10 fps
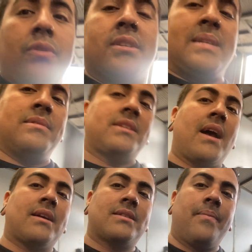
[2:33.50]
the same
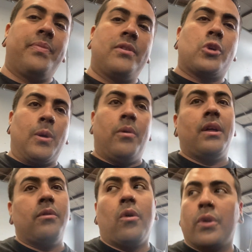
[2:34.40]
exact turbo that
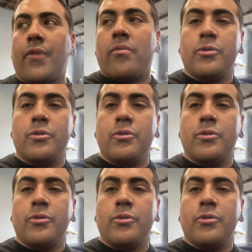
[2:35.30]
we ordered from